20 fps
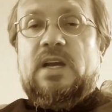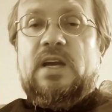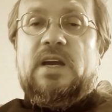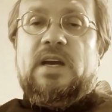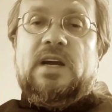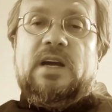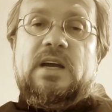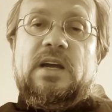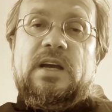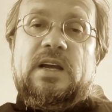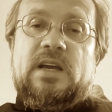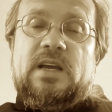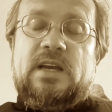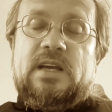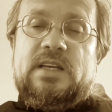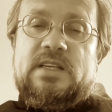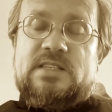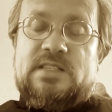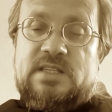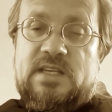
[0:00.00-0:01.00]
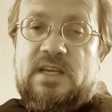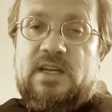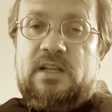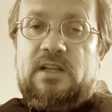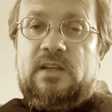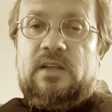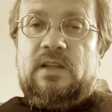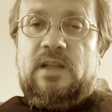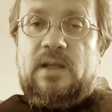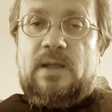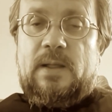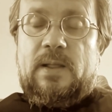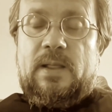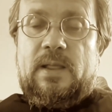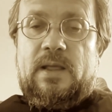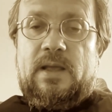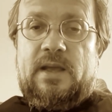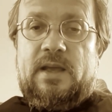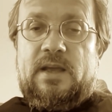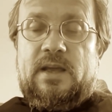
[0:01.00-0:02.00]
uh, still
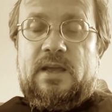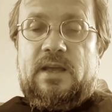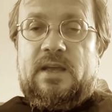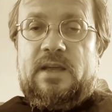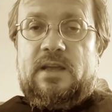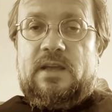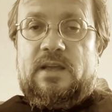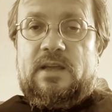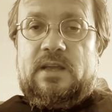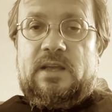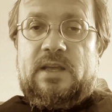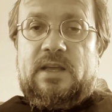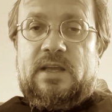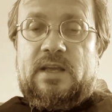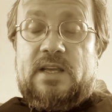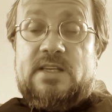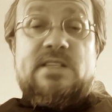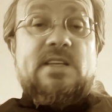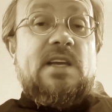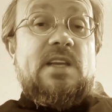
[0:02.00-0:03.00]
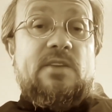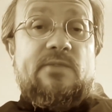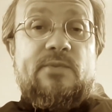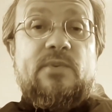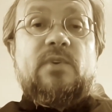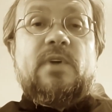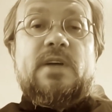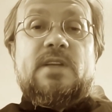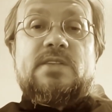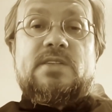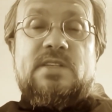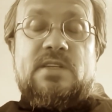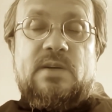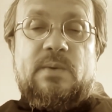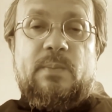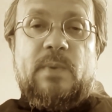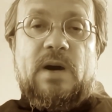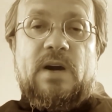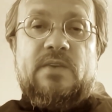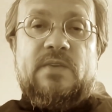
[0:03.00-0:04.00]
is influenced
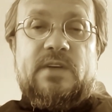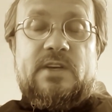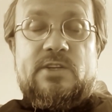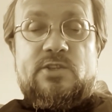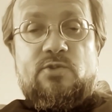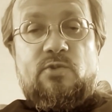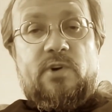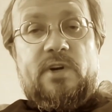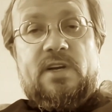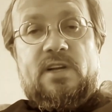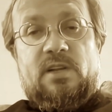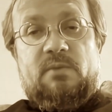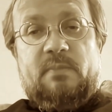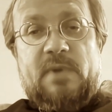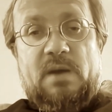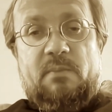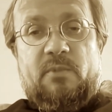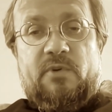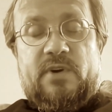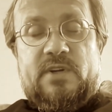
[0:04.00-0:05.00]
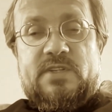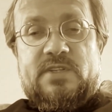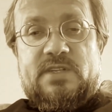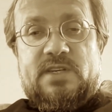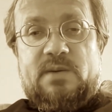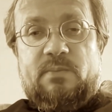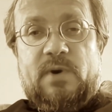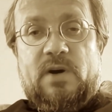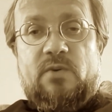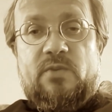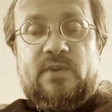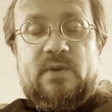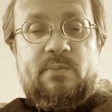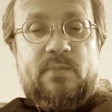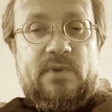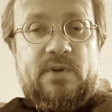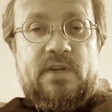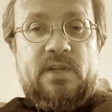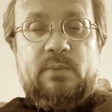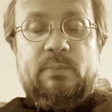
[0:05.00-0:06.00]
by the historical memories about the
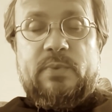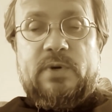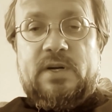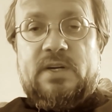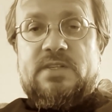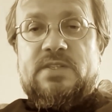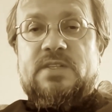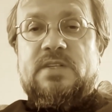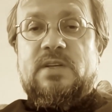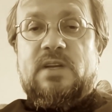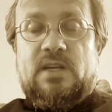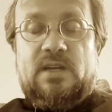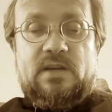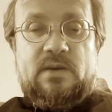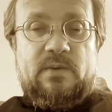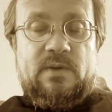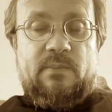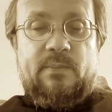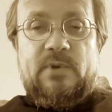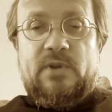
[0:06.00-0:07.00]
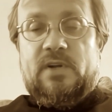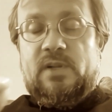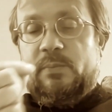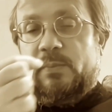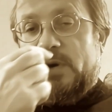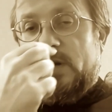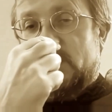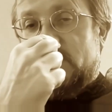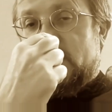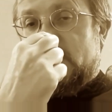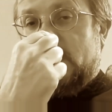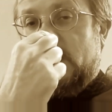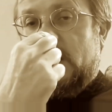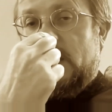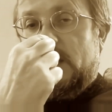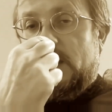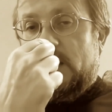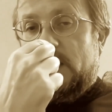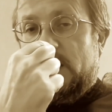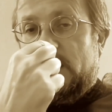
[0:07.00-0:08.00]
imperial past, uh, imperial past
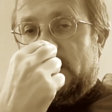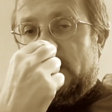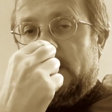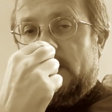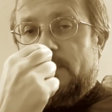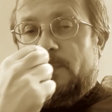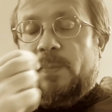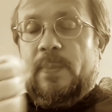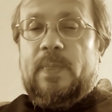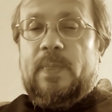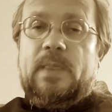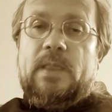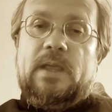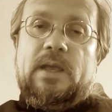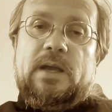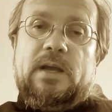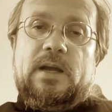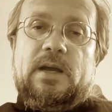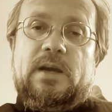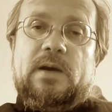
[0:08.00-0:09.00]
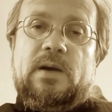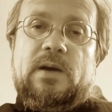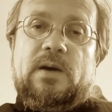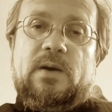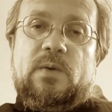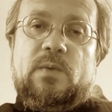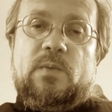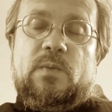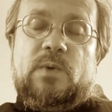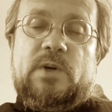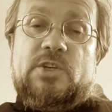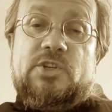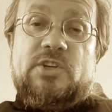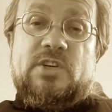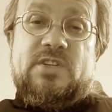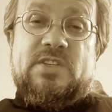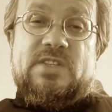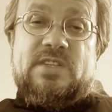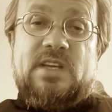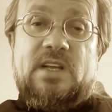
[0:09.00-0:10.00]
uh, uh, which
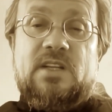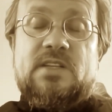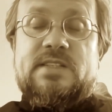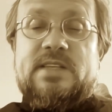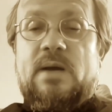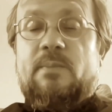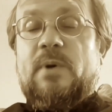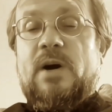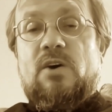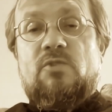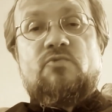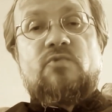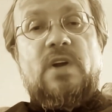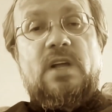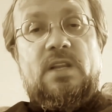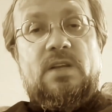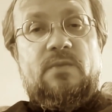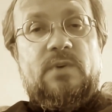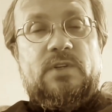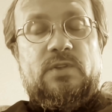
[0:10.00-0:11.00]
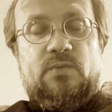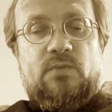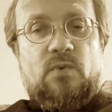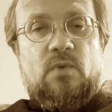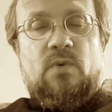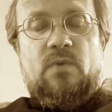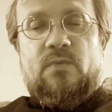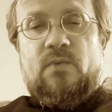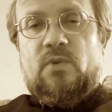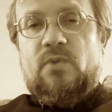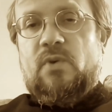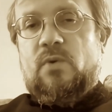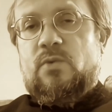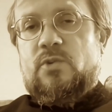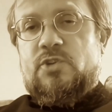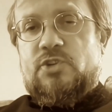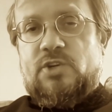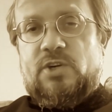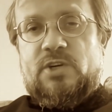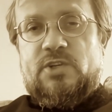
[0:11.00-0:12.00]
is still somehow relevant for, for those
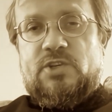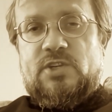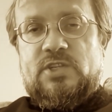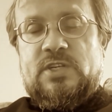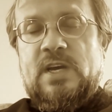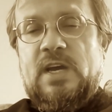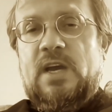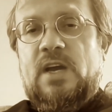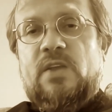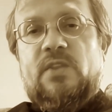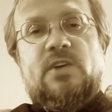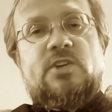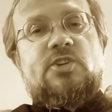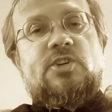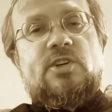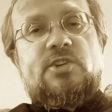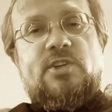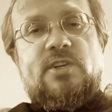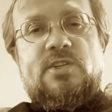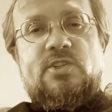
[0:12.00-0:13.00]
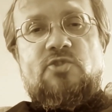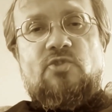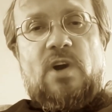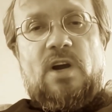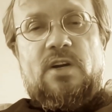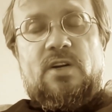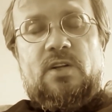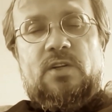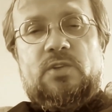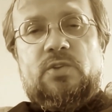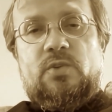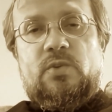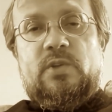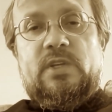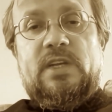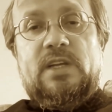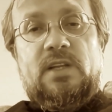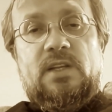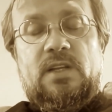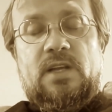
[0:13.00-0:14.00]
churches. The churches struggle to
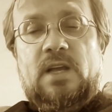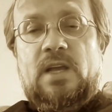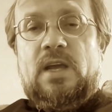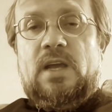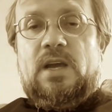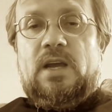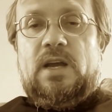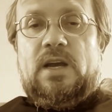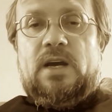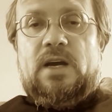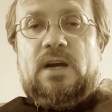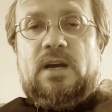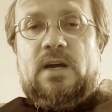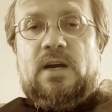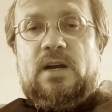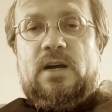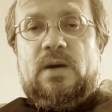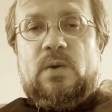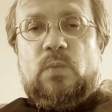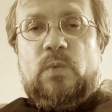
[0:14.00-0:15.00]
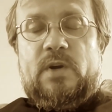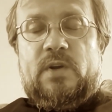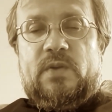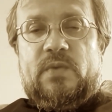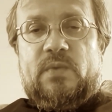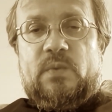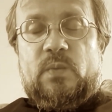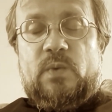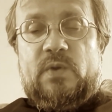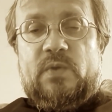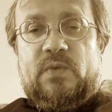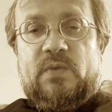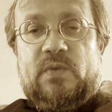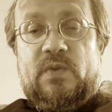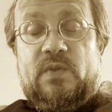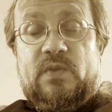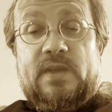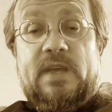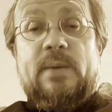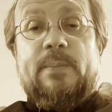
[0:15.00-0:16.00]
deal uh, with, with
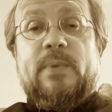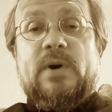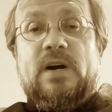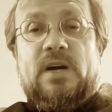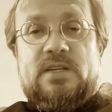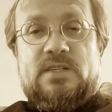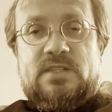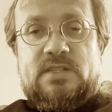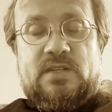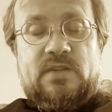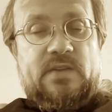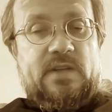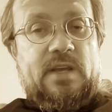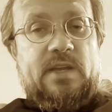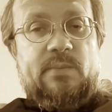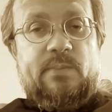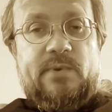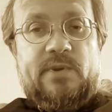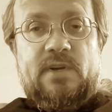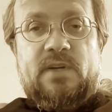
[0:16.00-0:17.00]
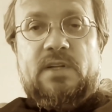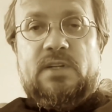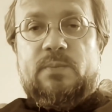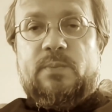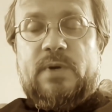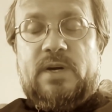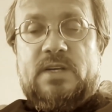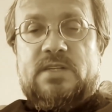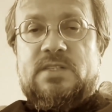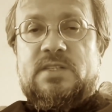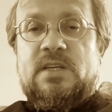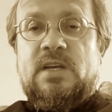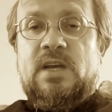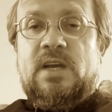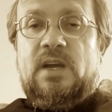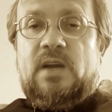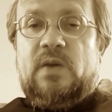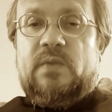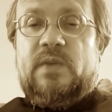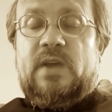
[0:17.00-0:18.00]
their past, their imperial past.
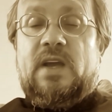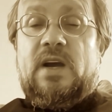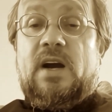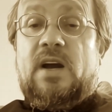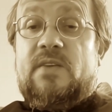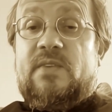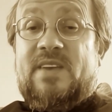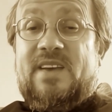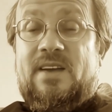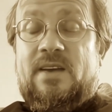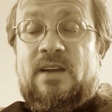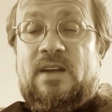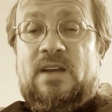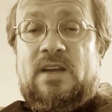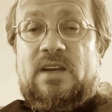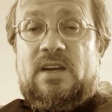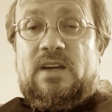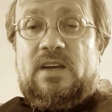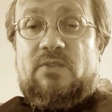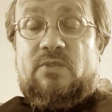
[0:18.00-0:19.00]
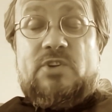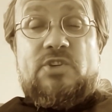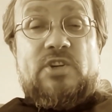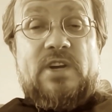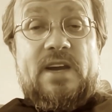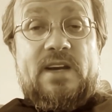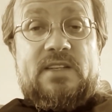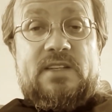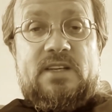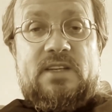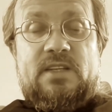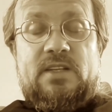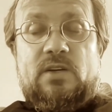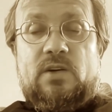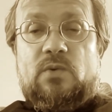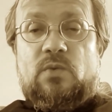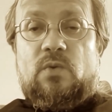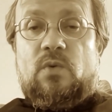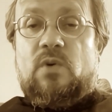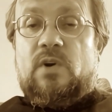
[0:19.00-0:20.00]
They either uh, reject it
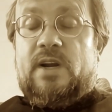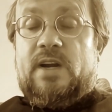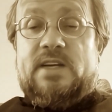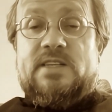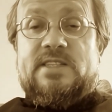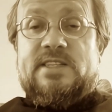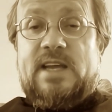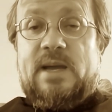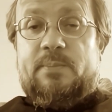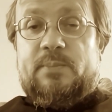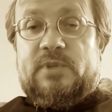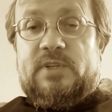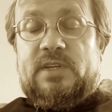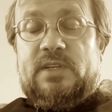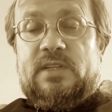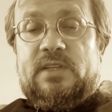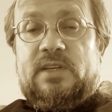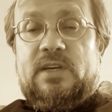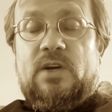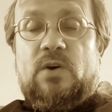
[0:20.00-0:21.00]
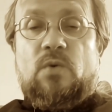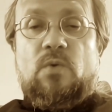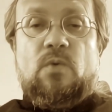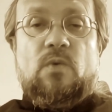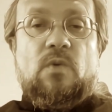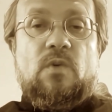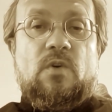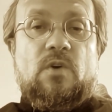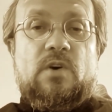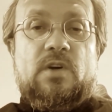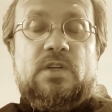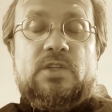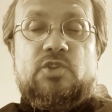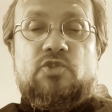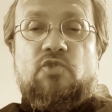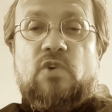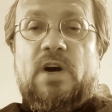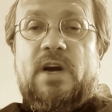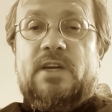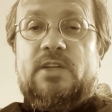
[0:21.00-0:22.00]
or accept it or
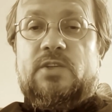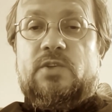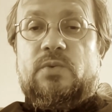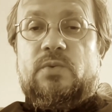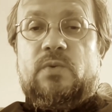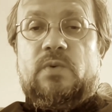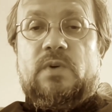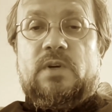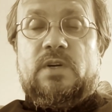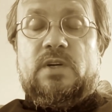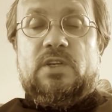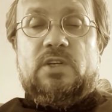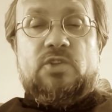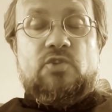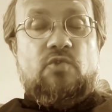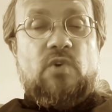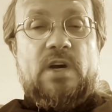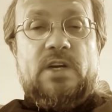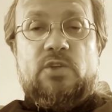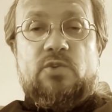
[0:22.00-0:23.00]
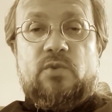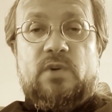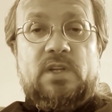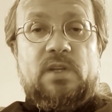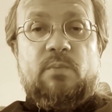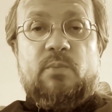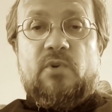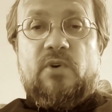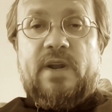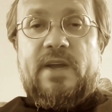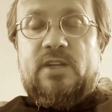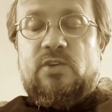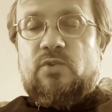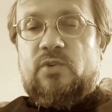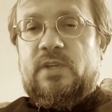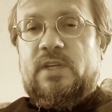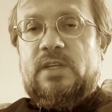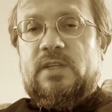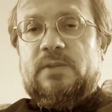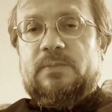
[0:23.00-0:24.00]
try to, uh, try to elaborate
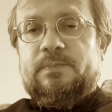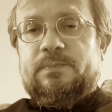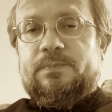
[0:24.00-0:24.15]
on it